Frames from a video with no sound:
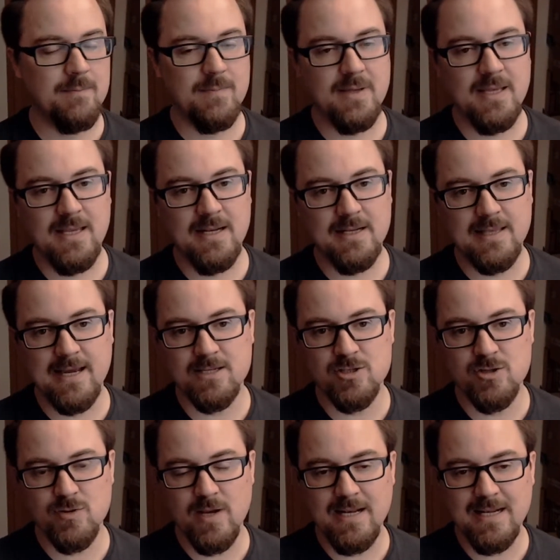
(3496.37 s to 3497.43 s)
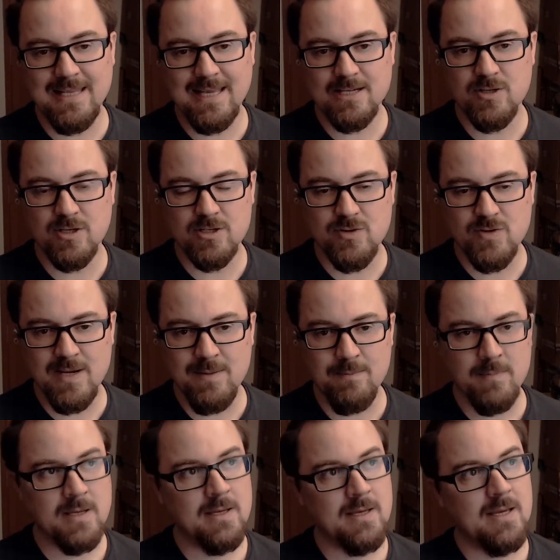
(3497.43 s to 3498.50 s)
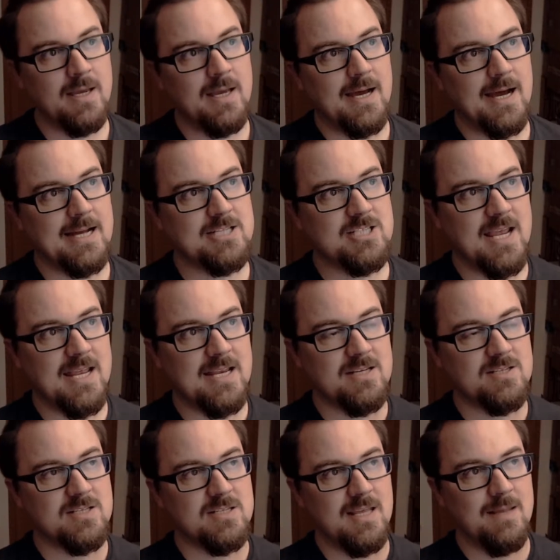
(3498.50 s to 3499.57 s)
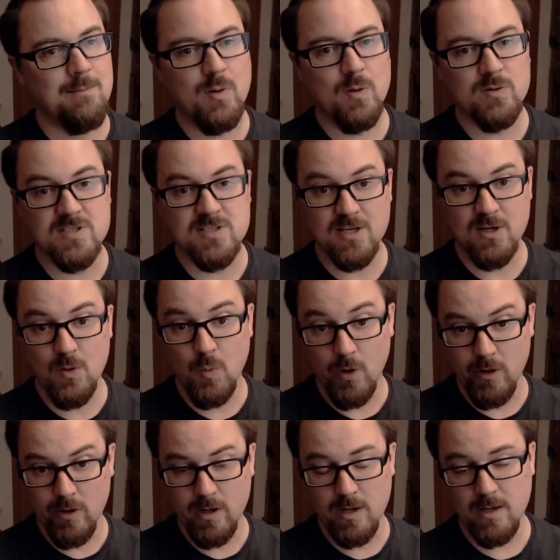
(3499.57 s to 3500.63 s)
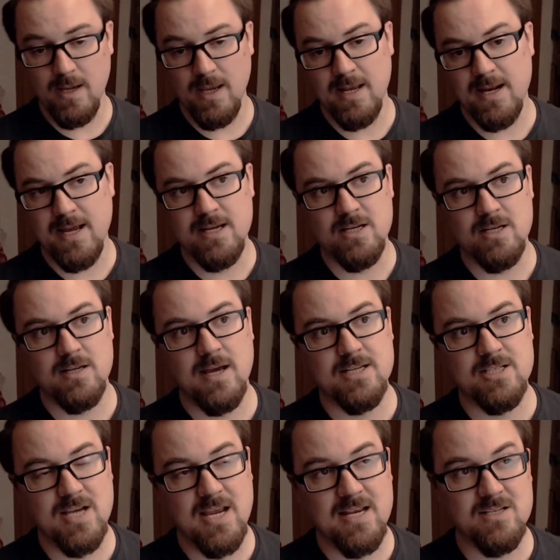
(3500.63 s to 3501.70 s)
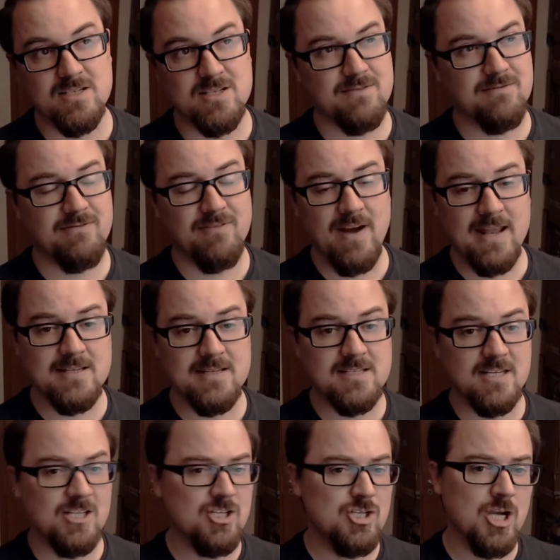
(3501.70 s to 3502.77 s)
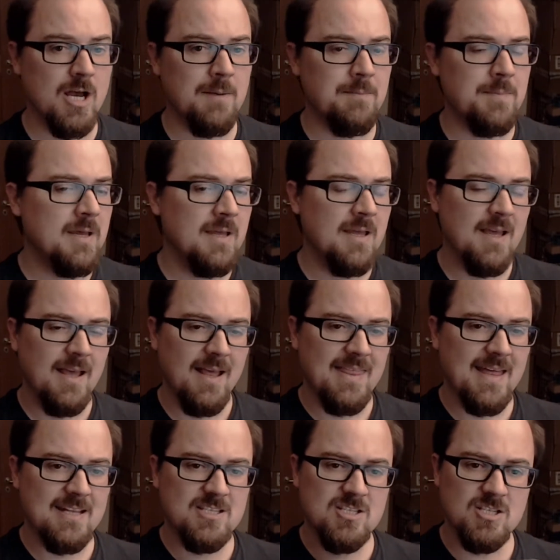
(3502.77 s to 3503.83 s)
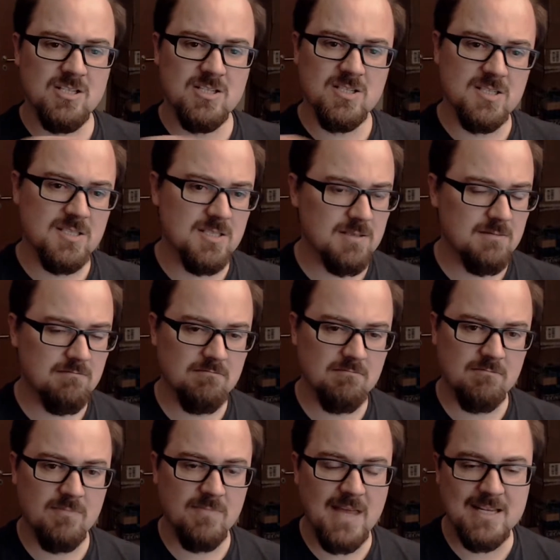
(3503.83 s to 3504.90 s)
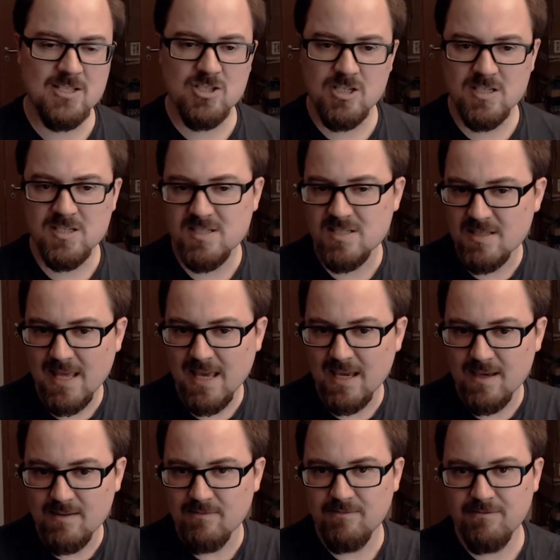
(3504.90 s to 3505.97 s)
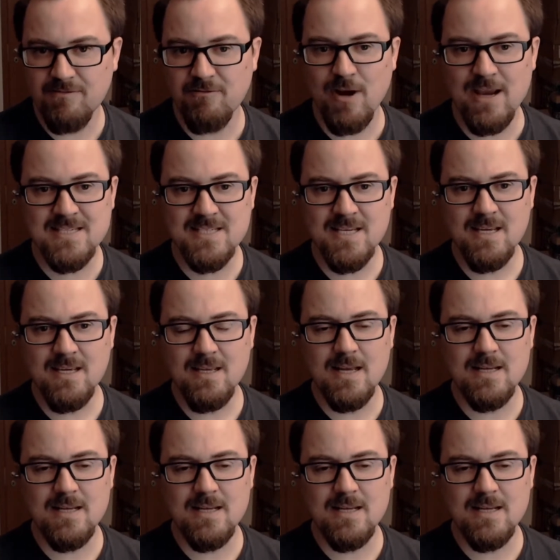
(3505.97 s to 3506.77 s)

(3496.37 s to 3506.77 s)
Electric Dream, I changed Impulse to Quirk, and I changed Friend to Chum. That's just like phrasing.